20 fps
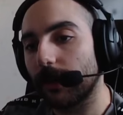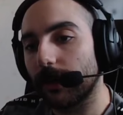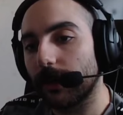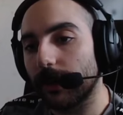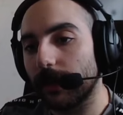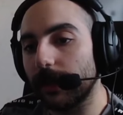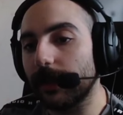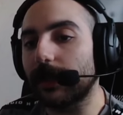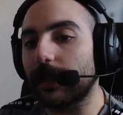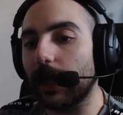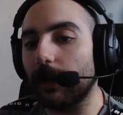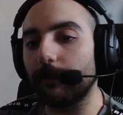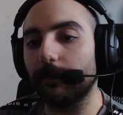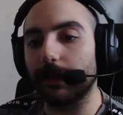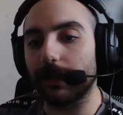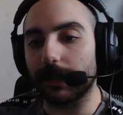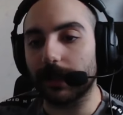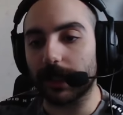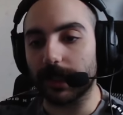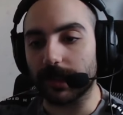He can be
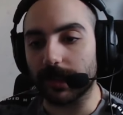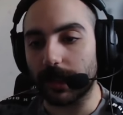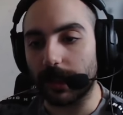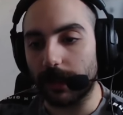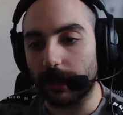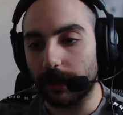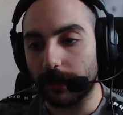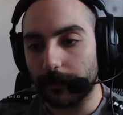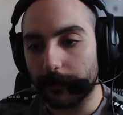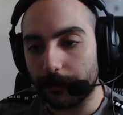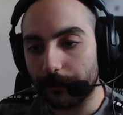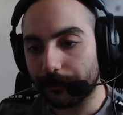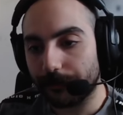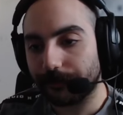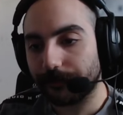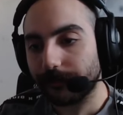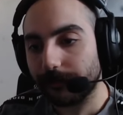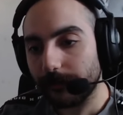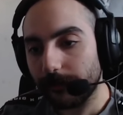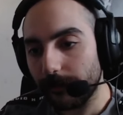a nice guy
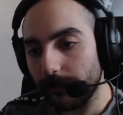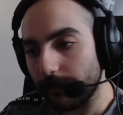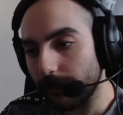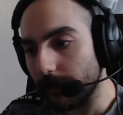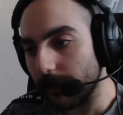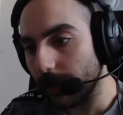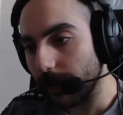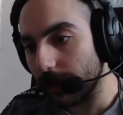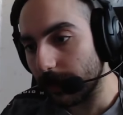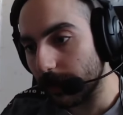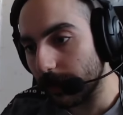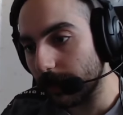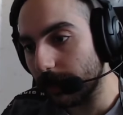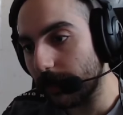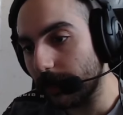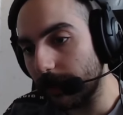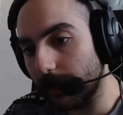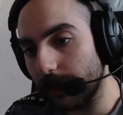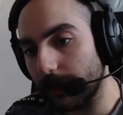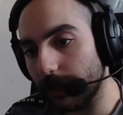
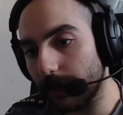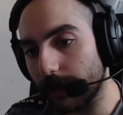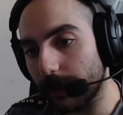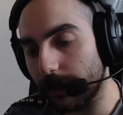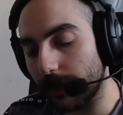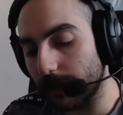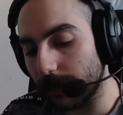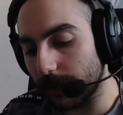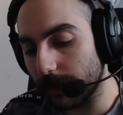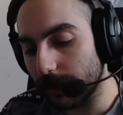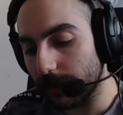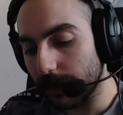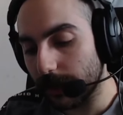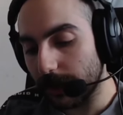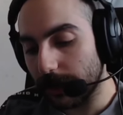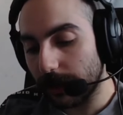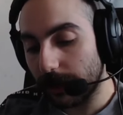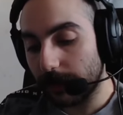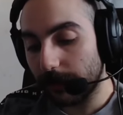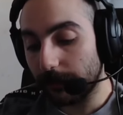he uh,
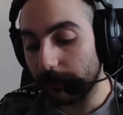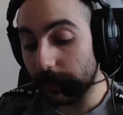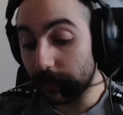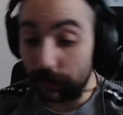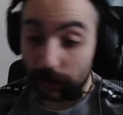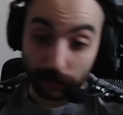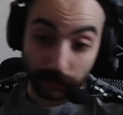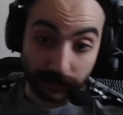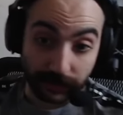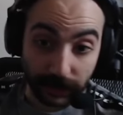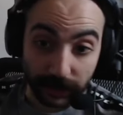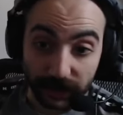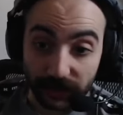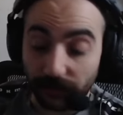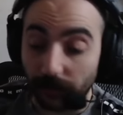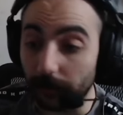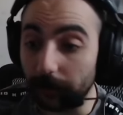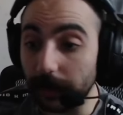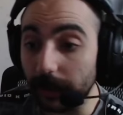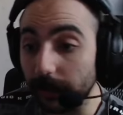he's done things
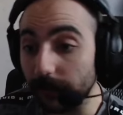for me.